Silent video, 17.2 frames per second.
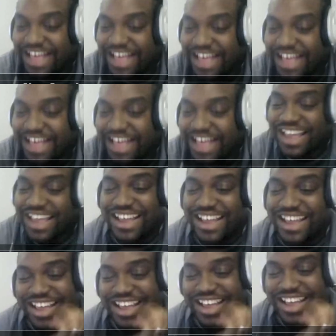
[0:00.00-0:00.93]
Yeah,
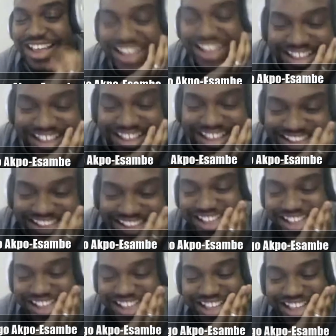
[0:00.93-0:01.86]
yeah. You
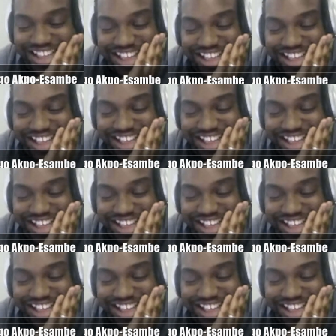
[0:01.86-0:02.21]
just like just